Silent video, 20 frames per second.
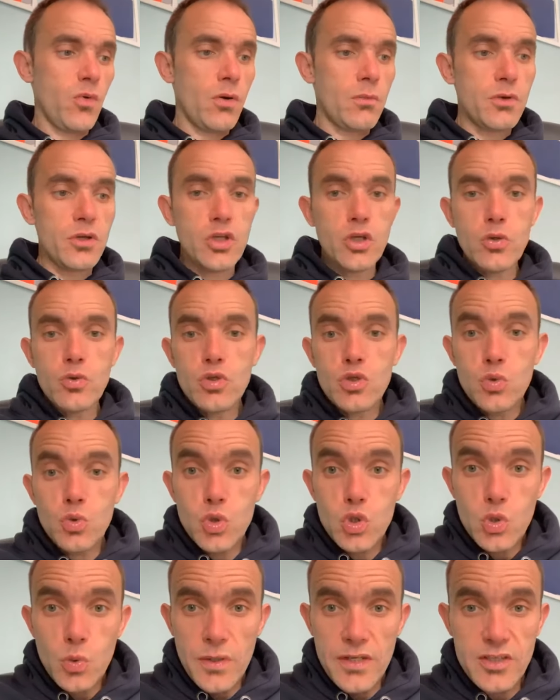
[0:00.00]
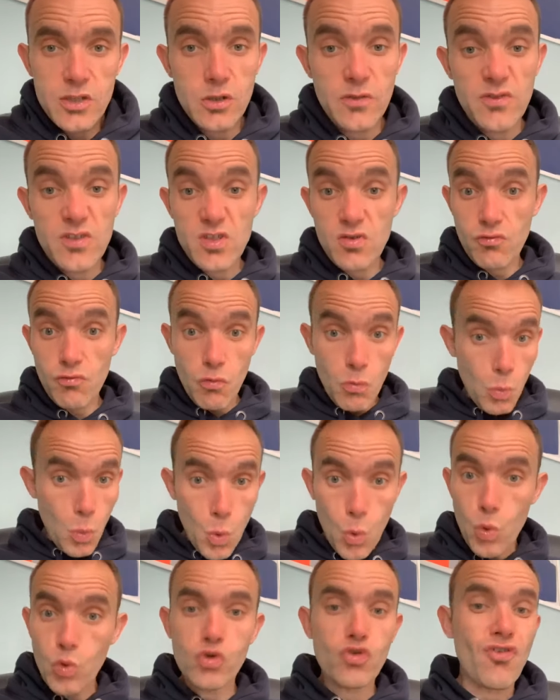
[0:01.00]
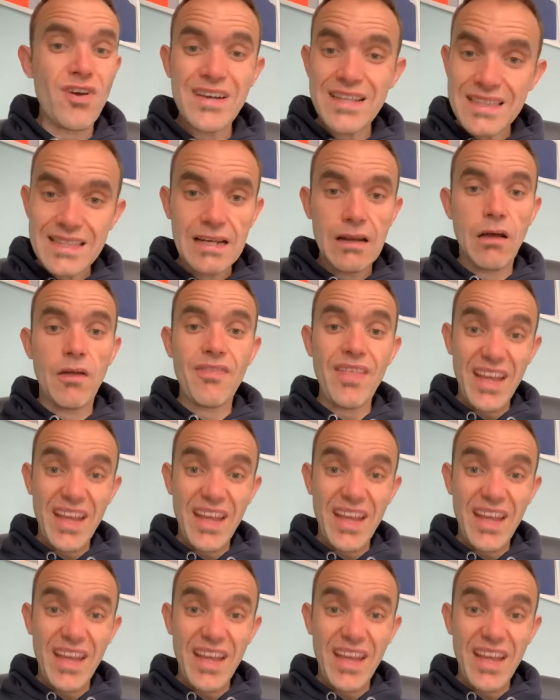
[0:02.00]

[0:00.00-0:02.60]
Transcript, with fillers: or when we use sweet stuff as a reward or anything like